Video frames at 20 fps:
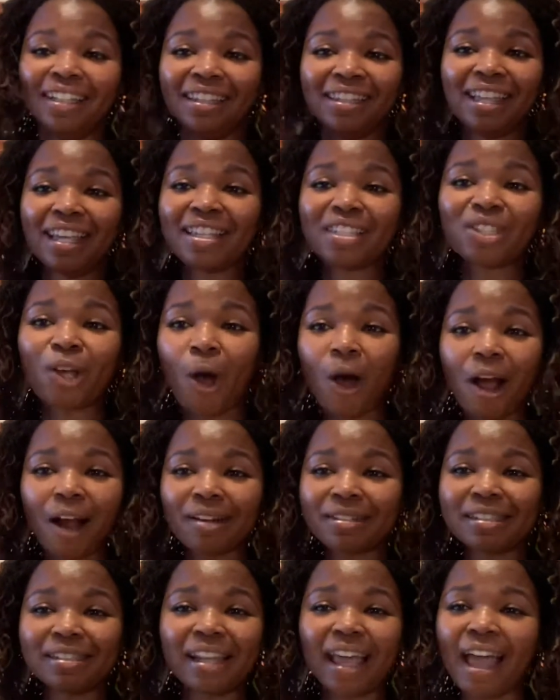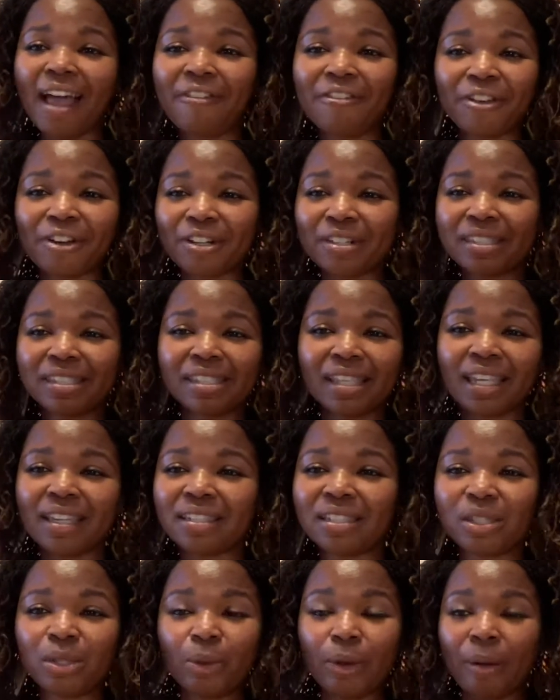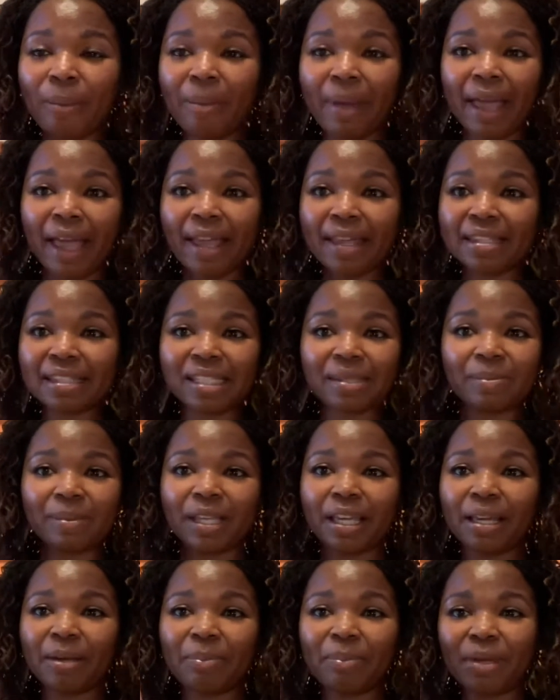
these cards never cease to amaze me.